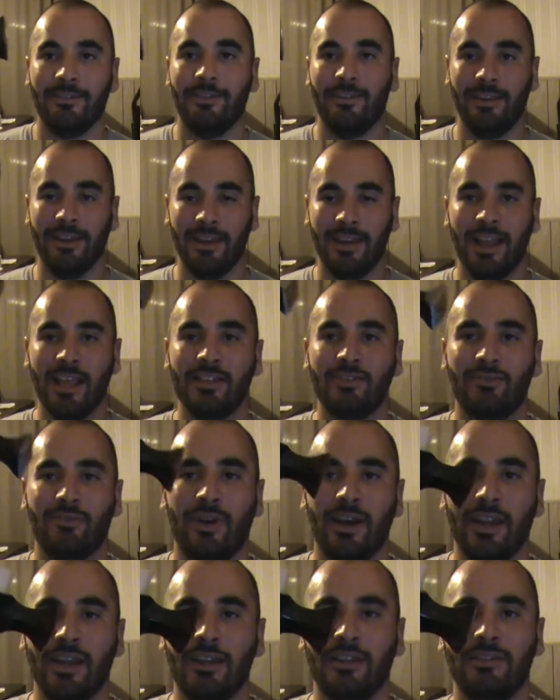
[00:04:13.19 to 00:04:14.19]
and that's
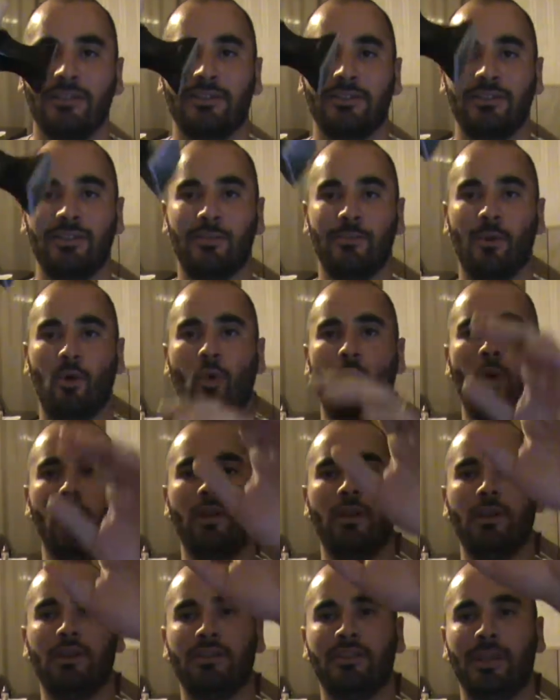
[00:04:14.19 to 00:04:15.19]
right, some
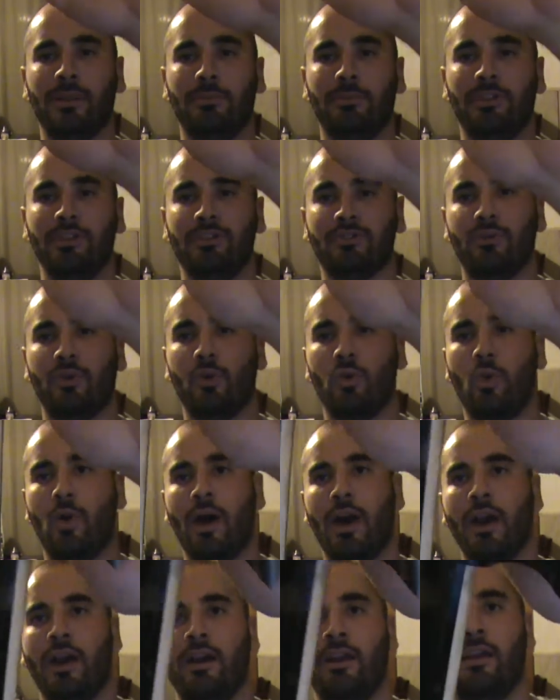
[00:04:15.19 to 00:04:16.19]
assemblies
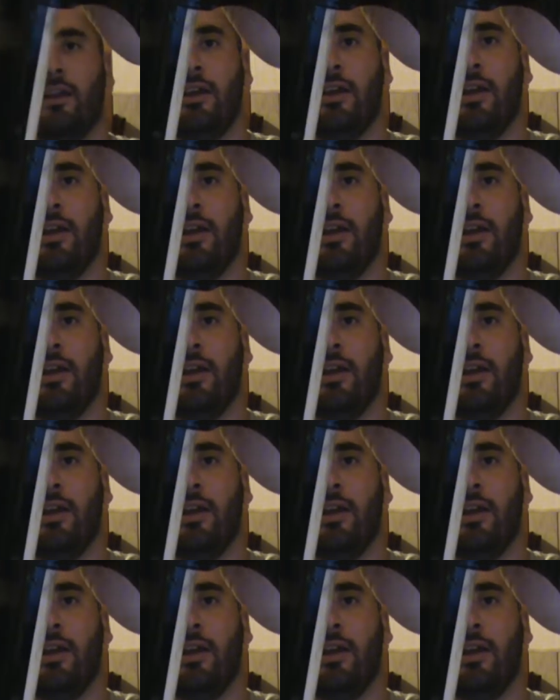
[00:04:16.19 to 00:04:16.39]
required,